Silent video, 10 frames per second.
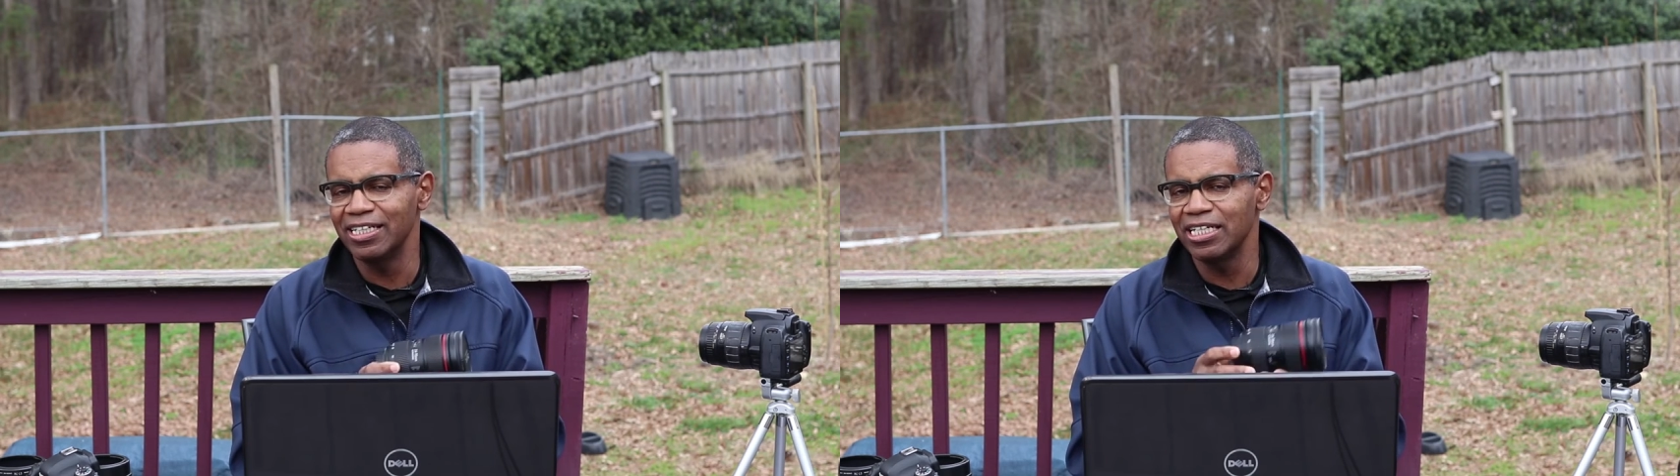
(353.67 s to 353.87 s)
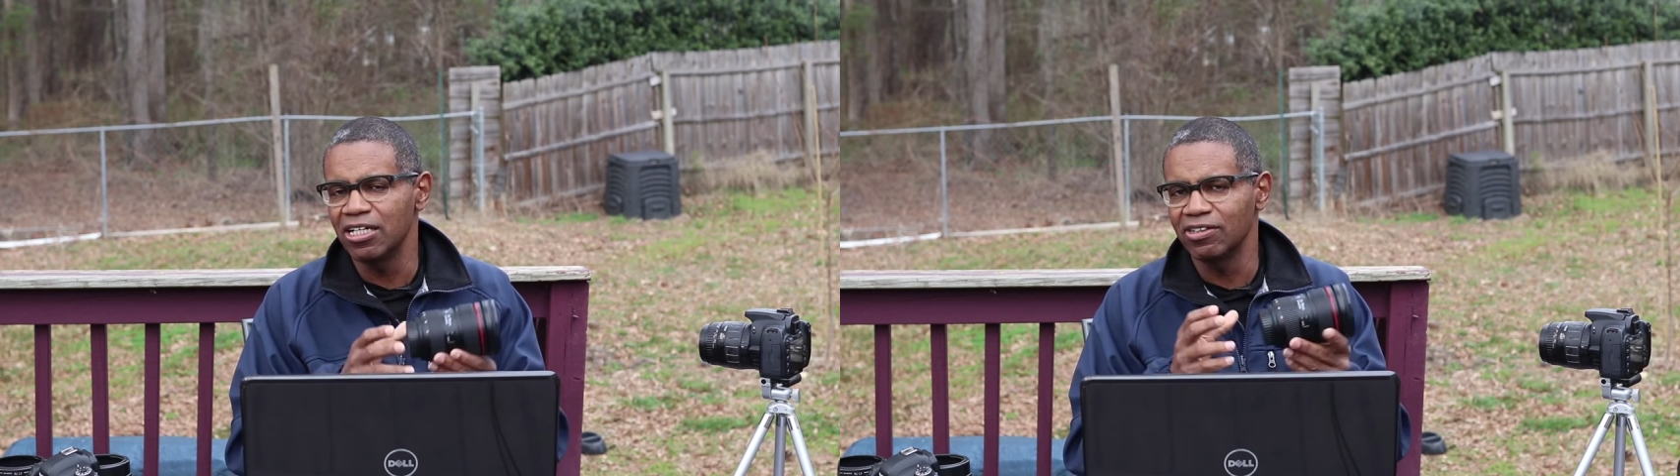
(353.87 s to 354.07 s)

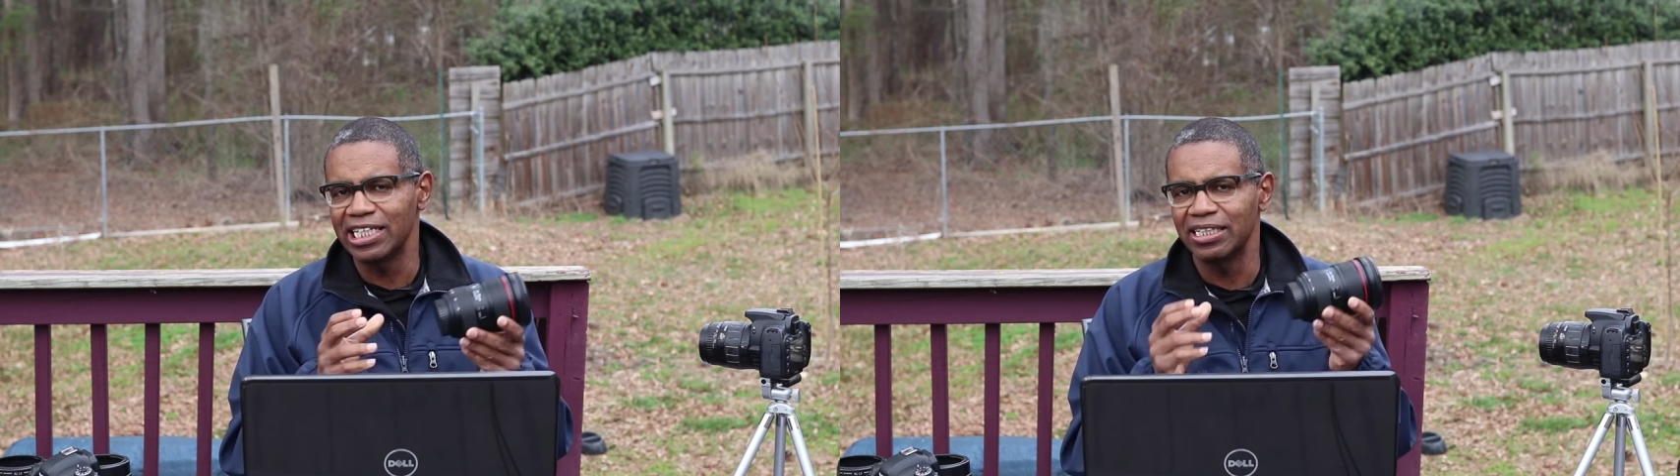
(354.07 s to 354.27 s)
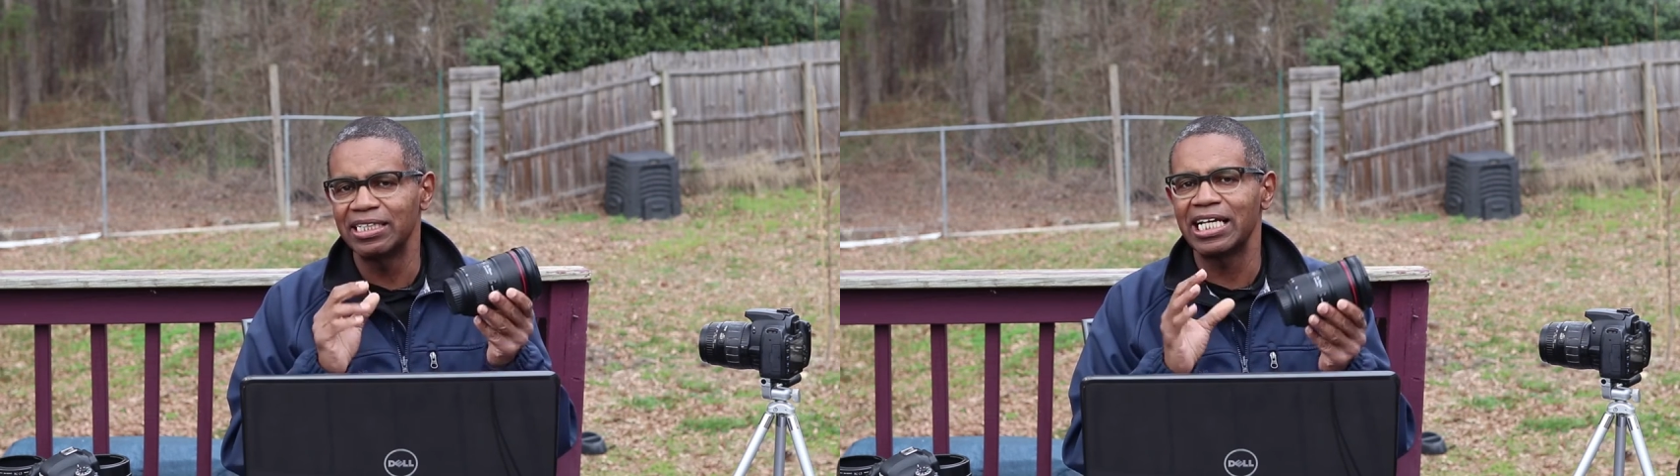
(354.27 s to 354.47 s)
you know,
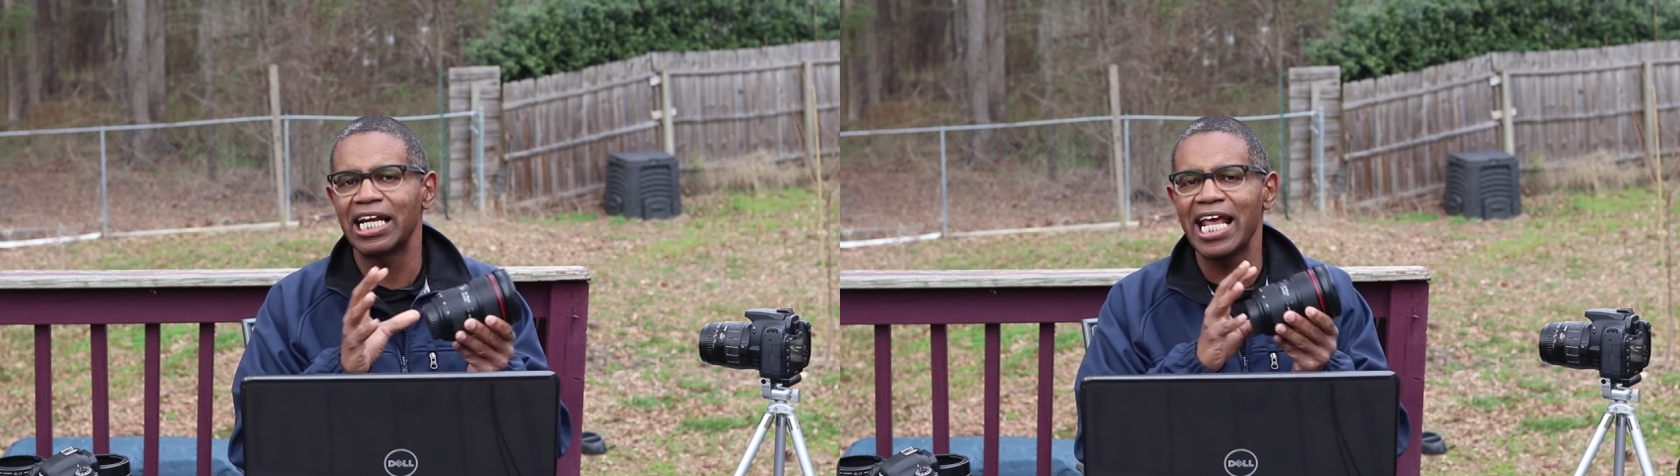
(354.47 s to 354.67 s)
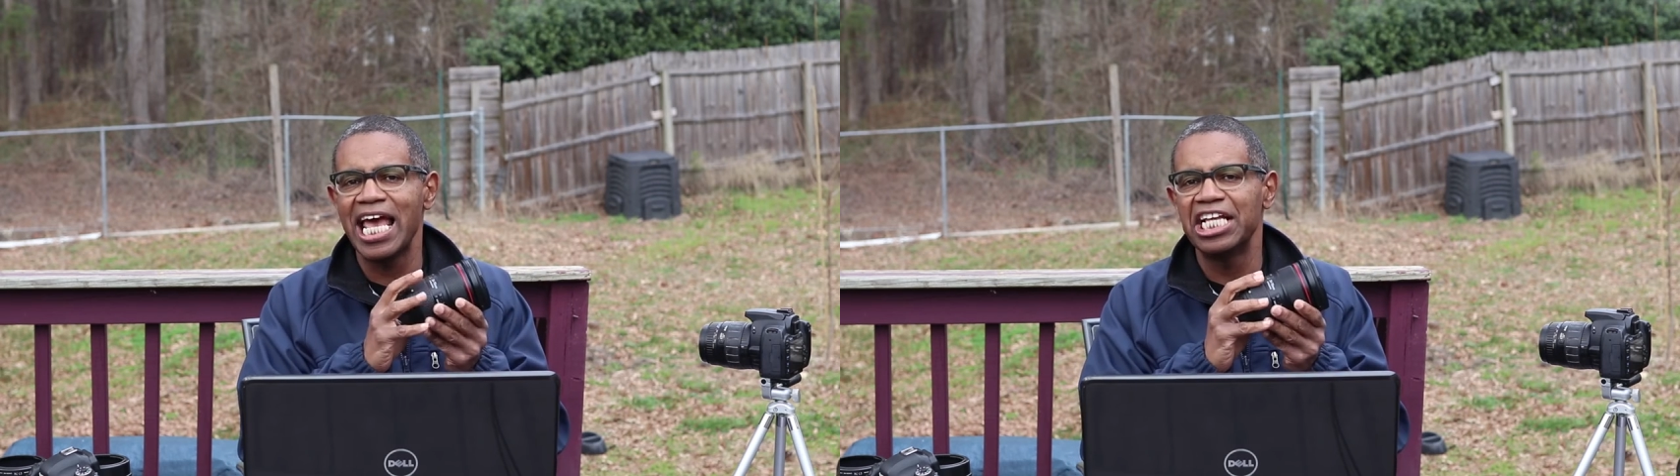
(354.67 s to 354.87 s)
the, the,
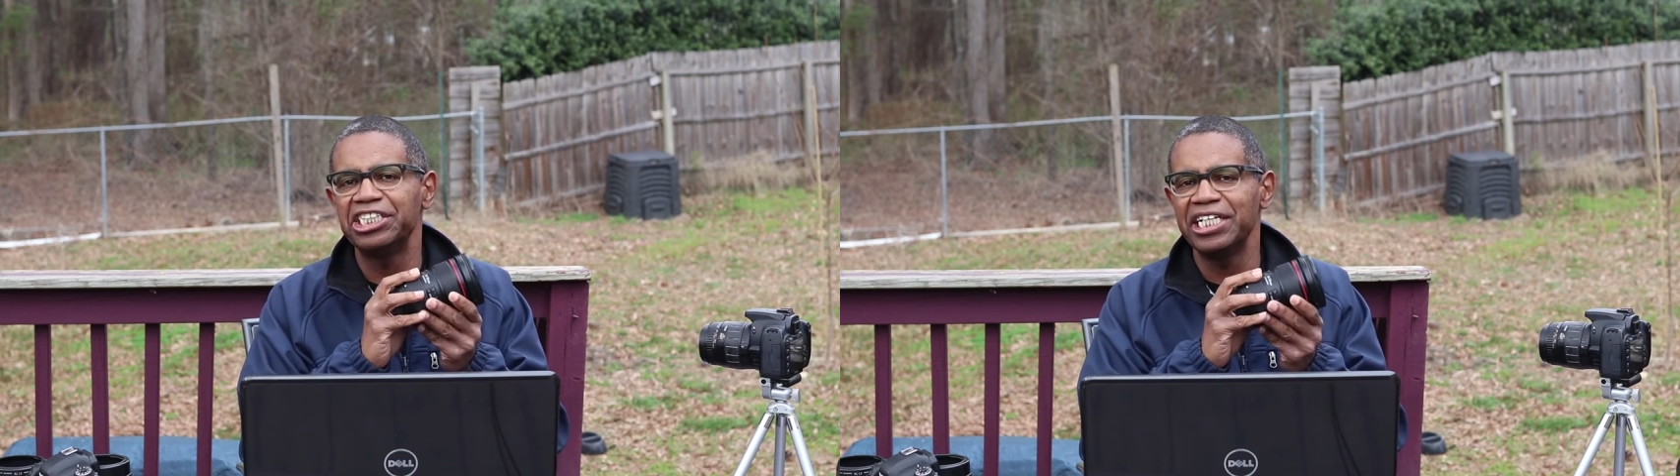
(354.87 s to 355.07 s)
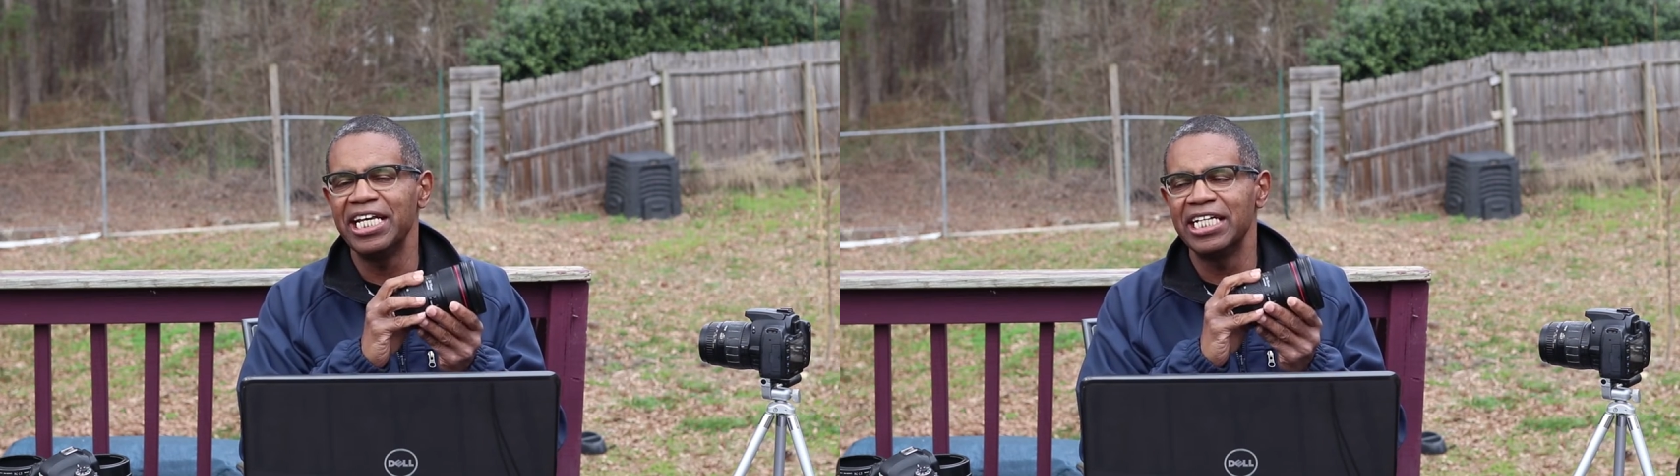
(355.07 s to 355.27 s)

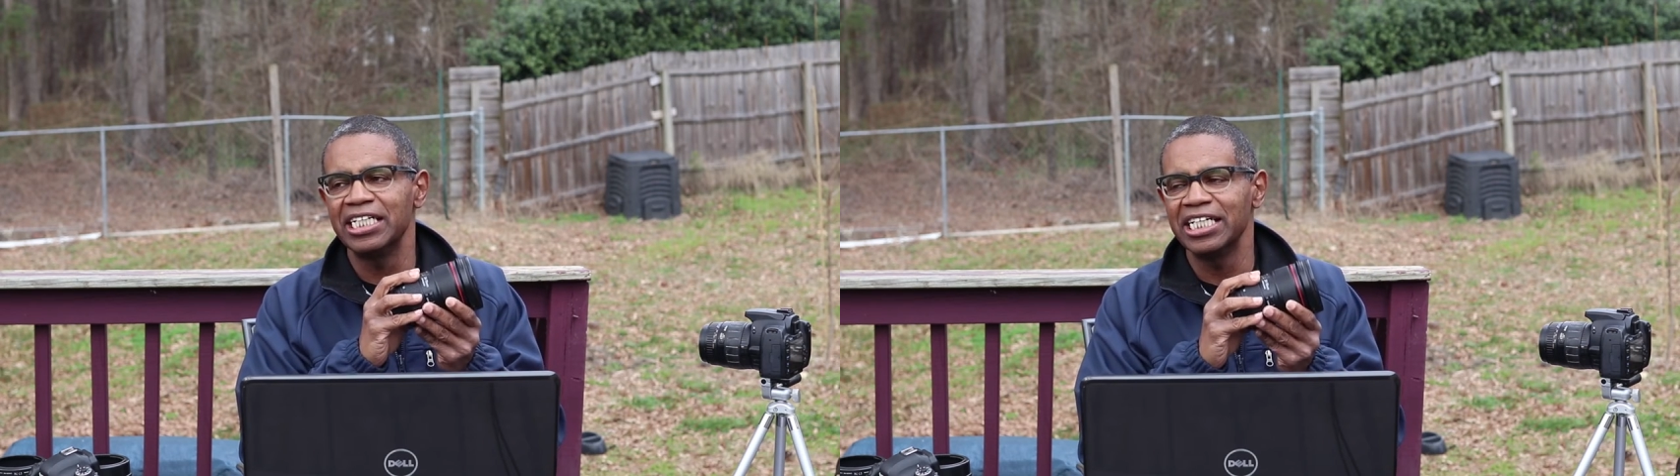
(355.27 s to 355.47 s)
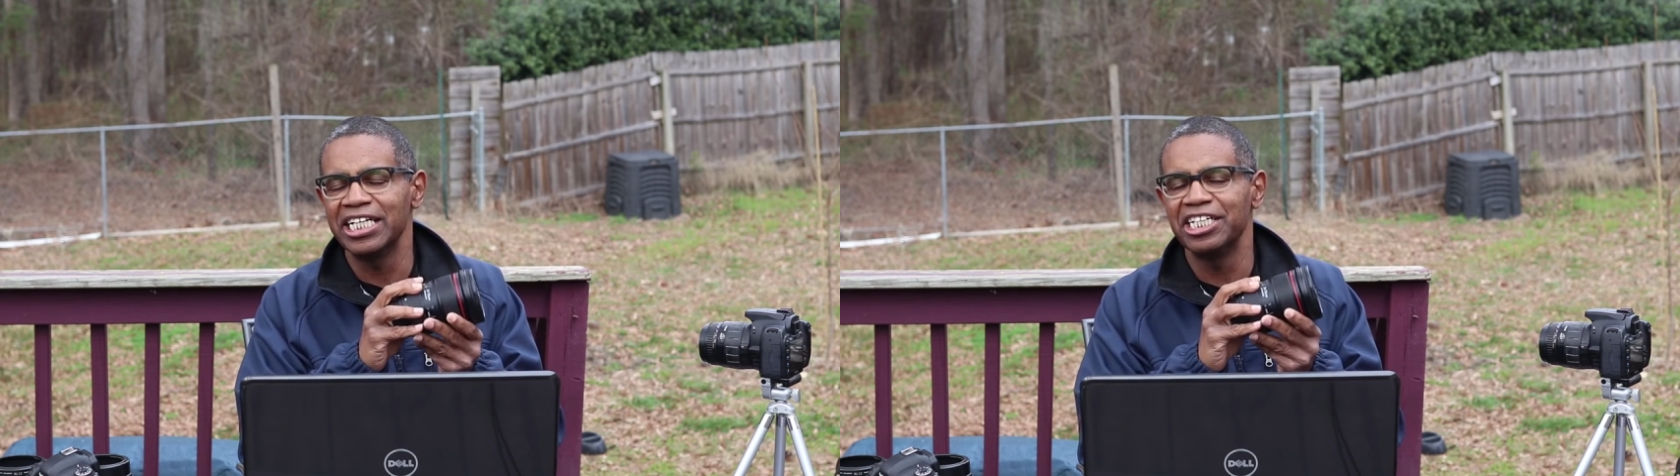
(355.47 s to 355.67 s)
glass in
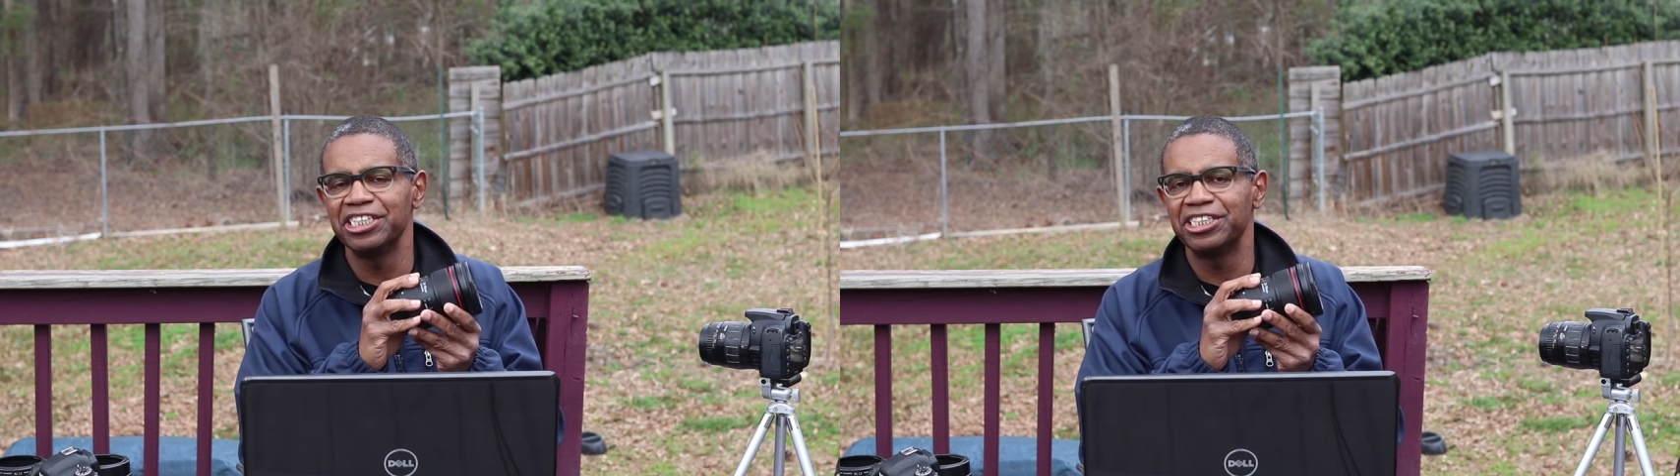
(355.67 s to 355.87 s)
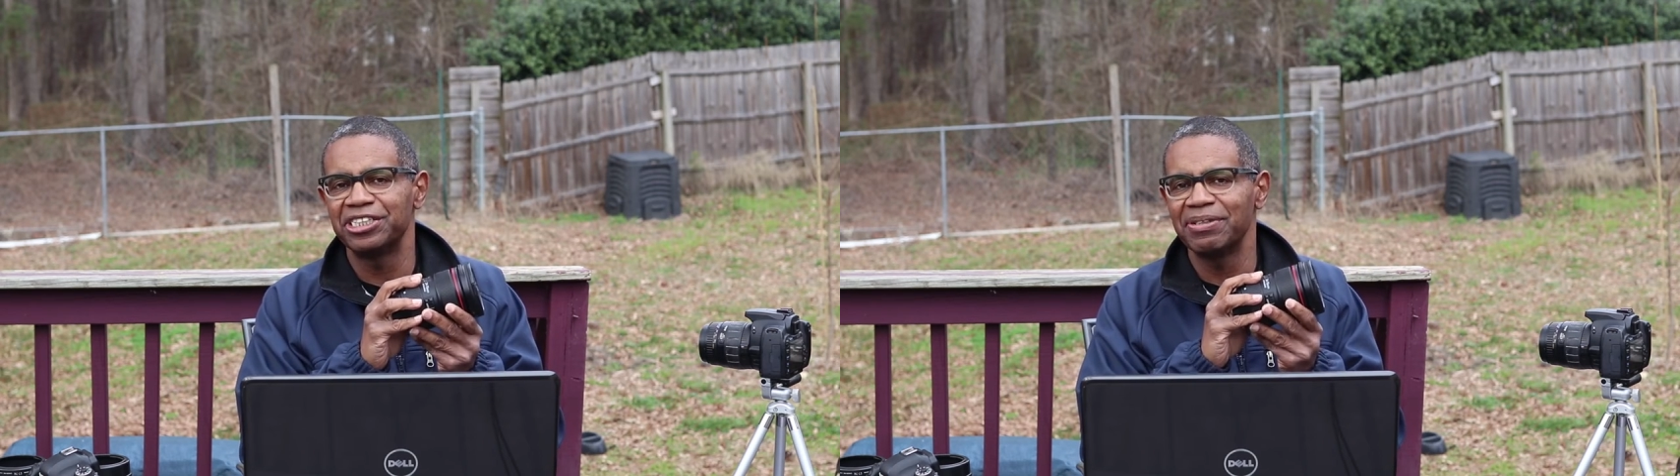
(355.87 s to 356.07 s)
the
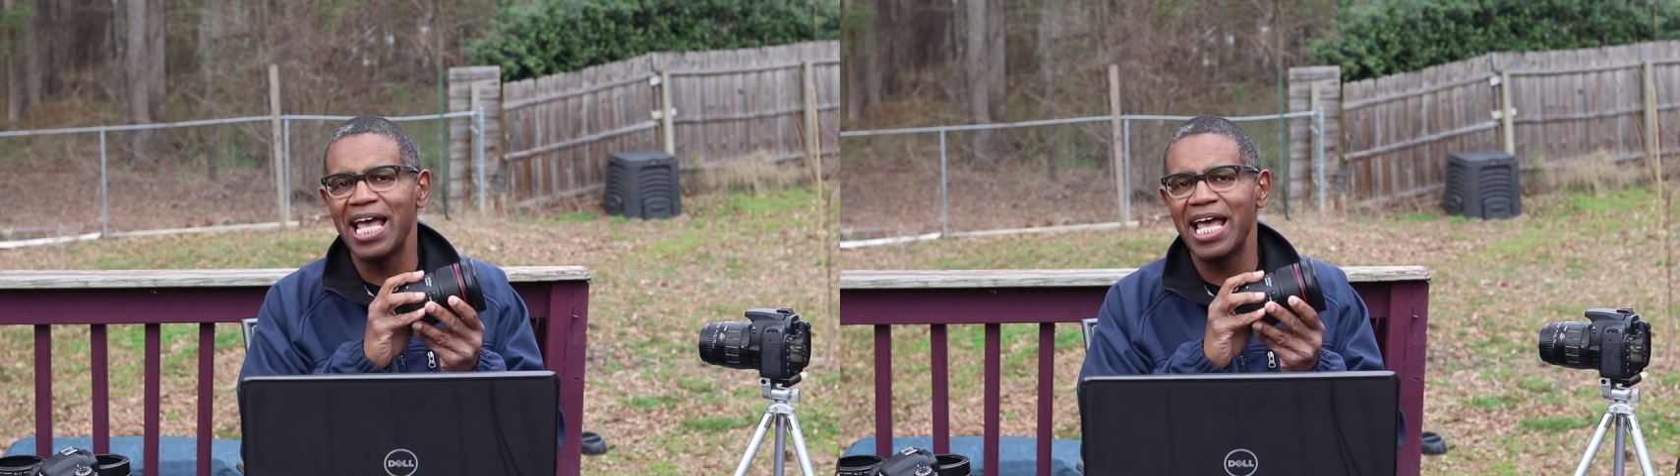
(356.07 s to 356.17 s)
lens